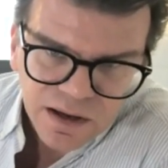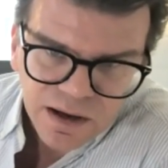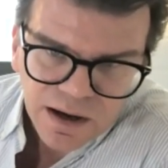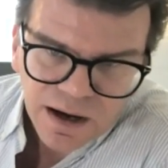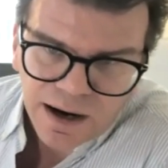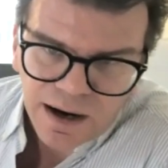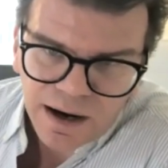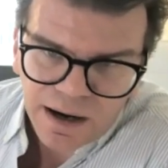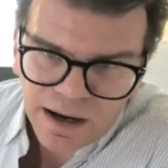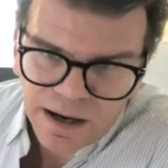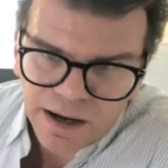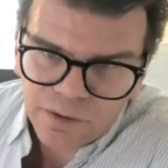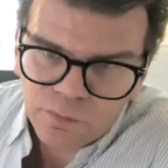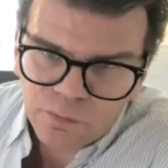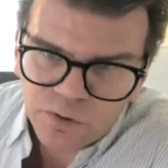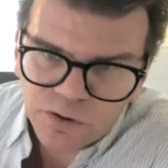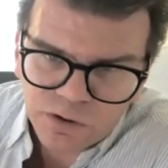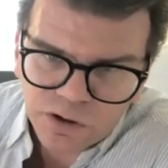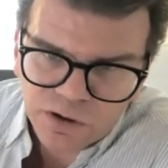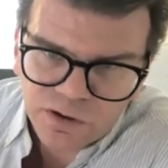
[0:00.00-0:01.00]
I
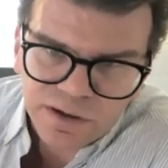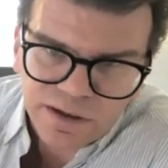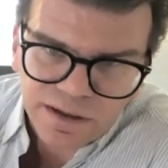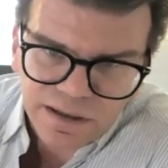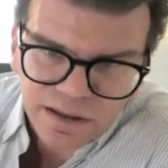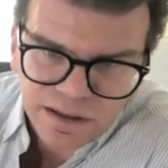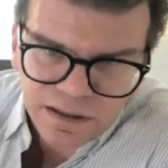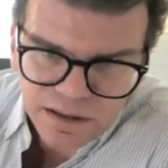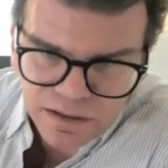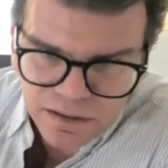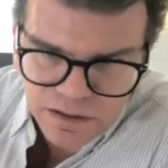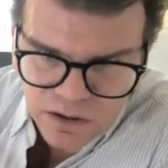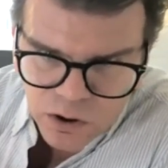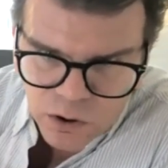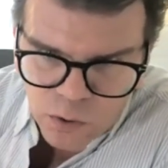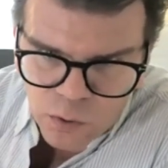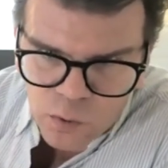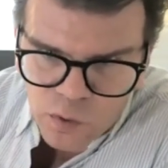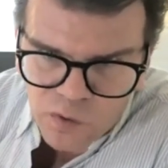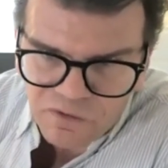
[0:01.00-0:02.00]
would not
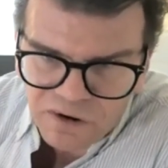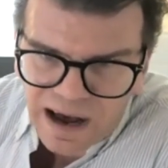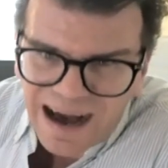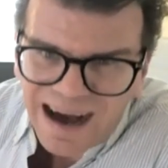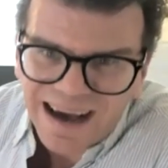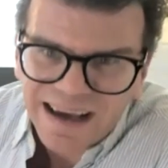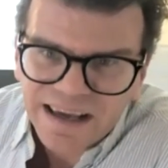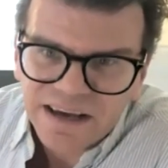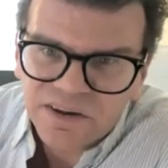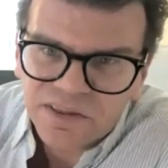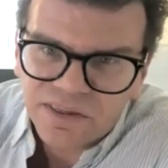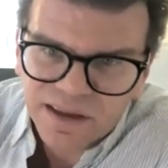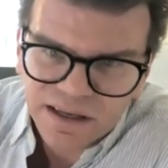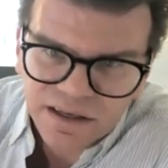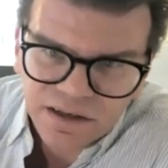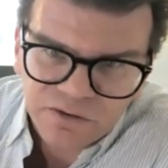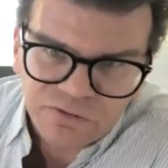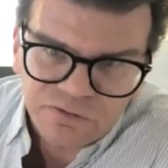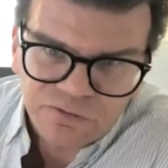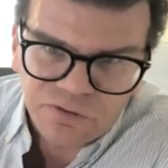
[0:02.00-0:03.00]
go higher
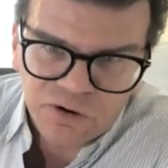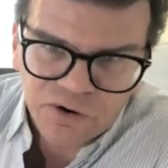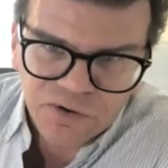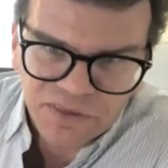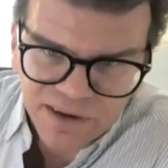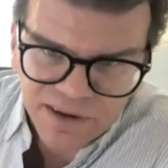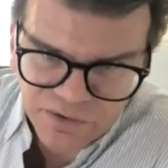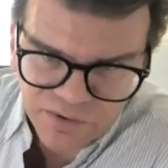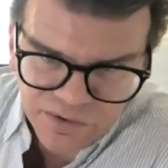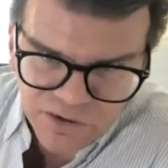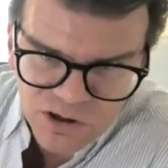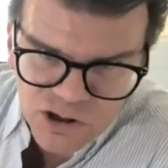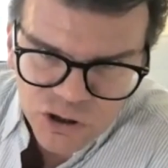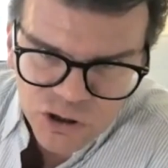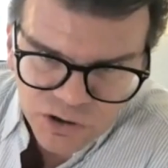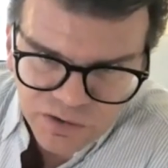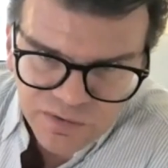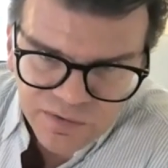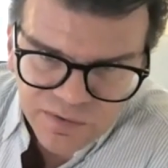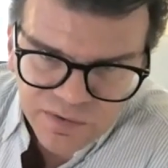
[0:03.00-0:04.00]
than 4,000
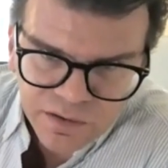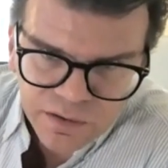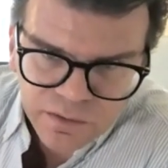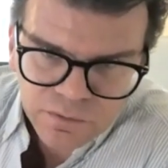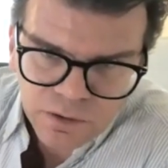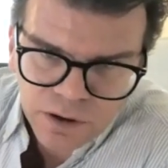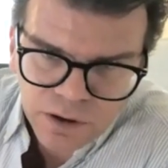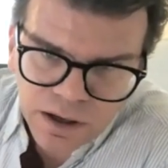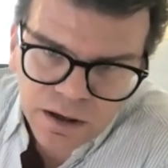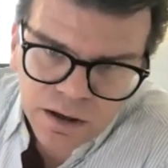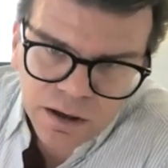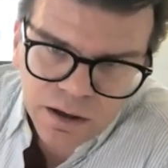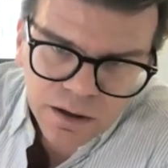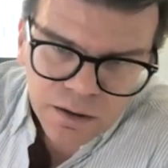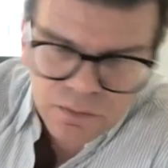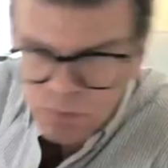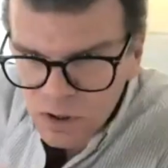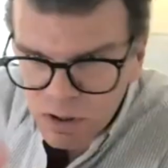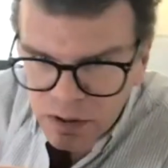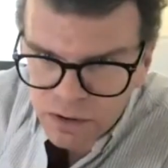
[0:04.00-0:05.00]
shots
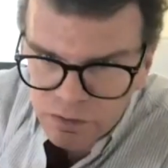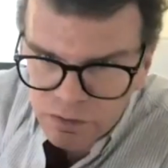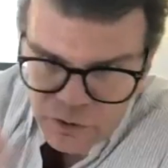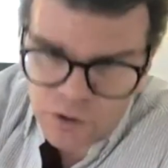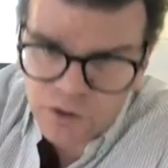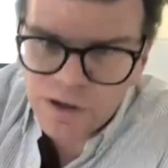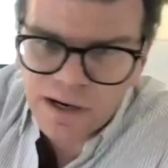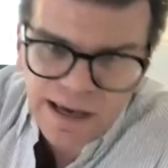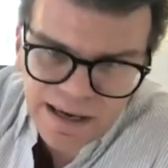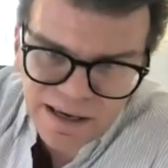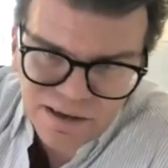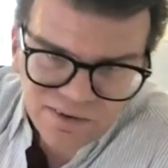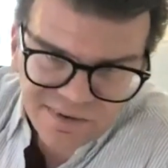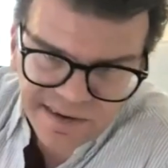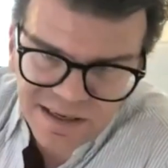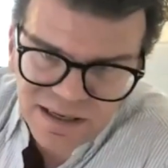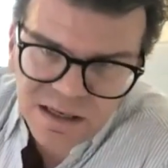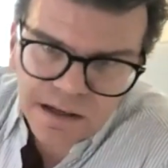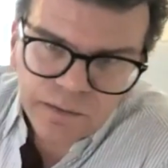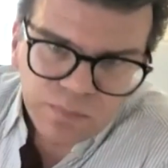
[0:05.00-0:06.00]
on a
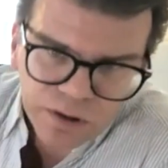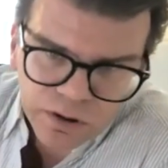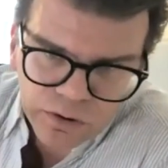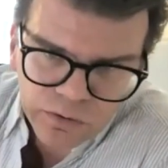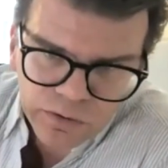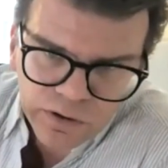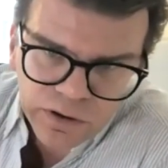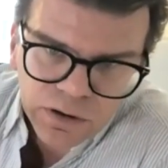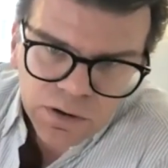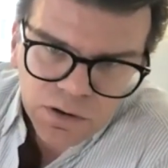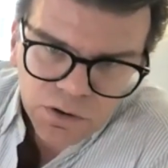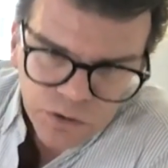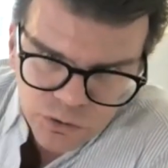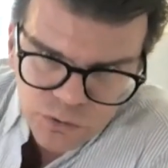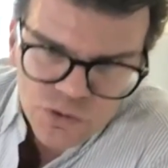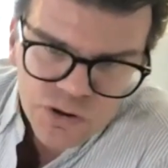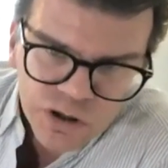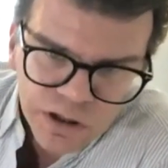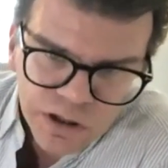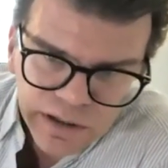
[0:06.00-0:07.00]
single bone,
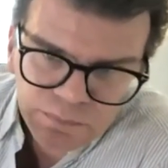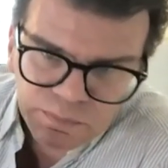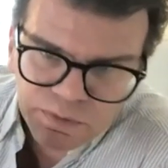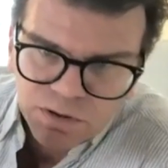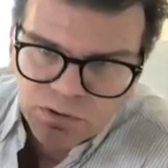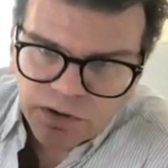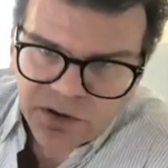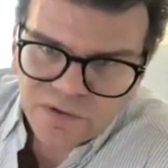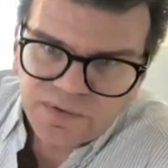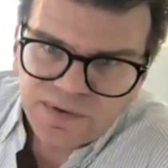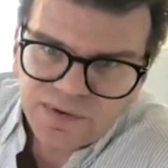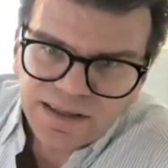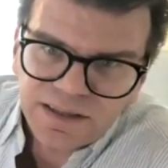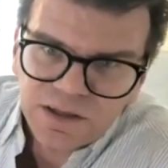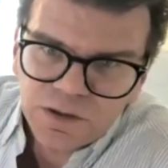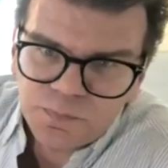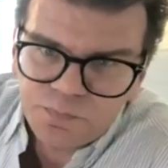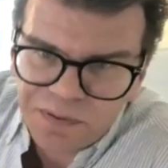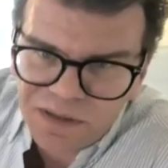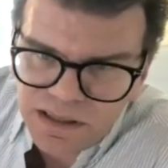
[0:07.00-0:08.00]
usually, because it
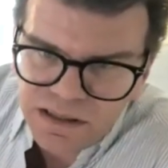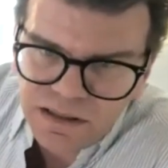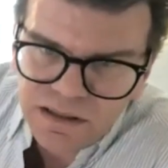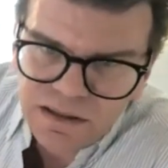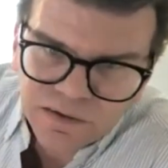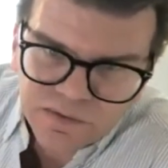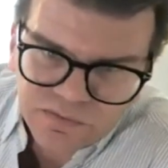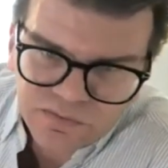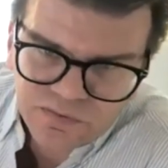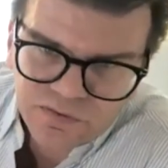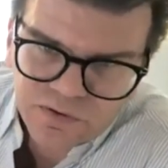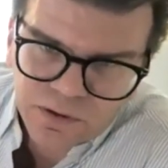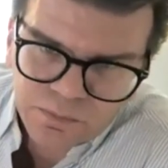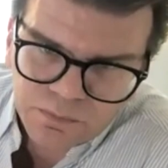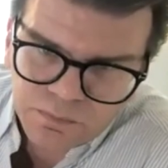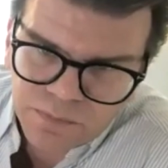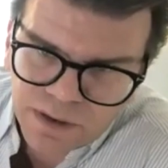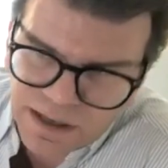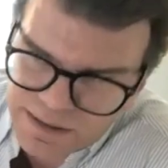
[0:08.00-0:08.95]
appears from, at